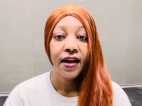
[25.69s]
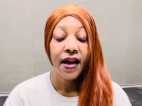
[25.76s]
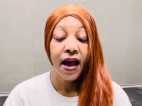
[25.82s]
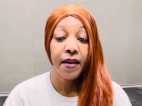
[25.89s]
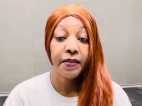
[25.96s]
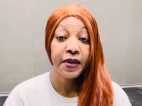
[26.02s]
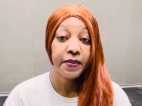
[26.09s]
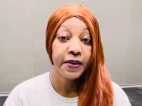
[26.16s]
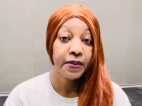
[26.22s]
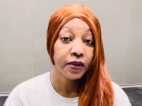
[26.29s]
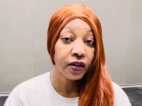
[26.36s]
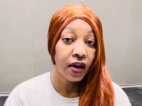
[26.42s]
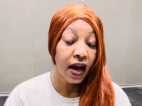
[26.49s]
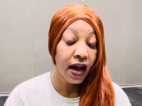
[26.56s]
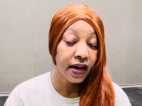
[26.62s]
how many people
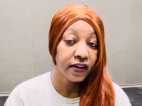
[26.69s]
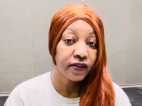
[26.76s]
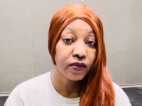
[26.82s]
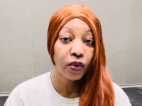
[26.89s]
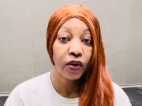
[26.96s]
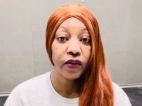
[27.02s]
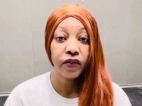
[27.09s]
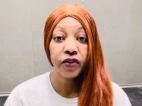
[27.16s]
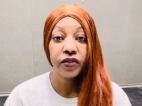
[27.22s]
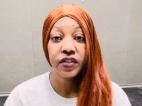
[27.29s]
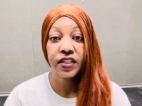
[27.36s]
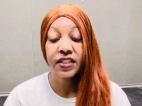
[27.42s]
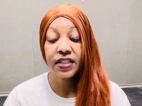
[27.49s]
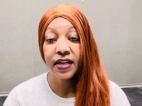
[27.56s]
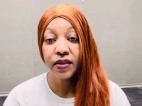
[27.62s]
are out of work
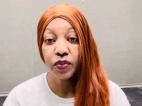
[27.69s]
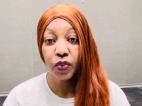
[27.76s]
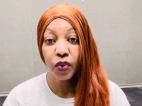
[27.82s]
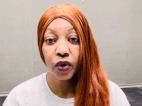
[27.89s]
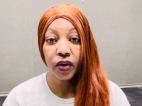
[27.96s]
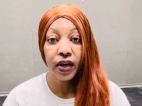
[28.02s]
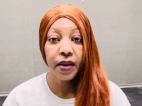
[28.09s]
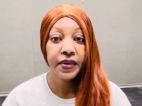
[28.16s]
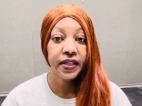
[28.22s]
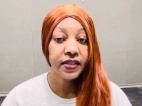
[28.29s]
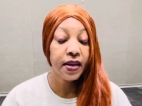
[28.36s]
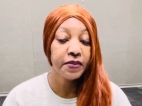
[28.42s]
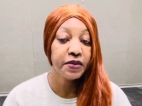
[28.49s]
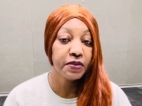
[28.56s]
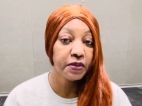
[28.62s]
versus in work, how many
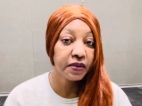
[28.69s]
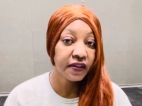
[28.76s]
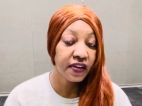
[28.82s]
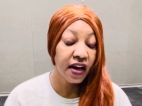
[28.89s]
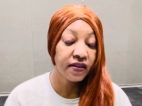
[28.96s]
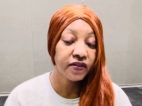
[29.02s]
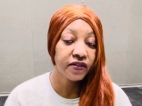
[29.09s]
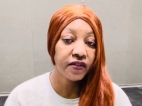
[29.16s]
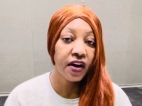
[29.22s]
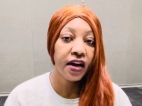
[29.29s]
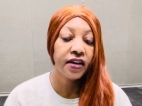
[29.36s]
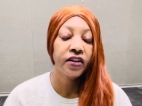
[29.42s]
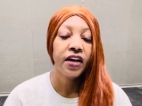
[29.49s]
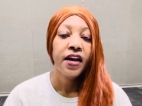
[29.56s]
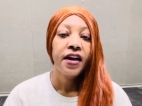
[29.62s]
times people have gotten fired.